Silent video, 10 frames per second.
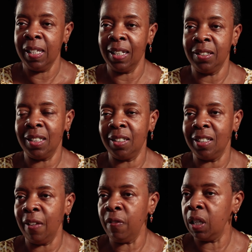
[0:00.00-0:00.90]
And she's
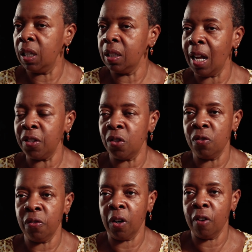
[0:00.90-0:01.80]
living not too
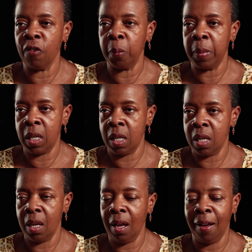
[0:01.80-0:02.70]
far from me,
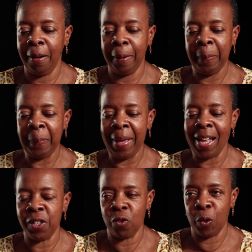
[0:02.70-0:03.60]

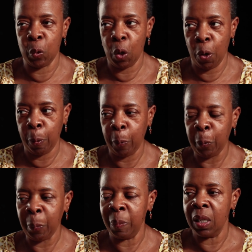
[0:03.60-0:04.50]
has her own home,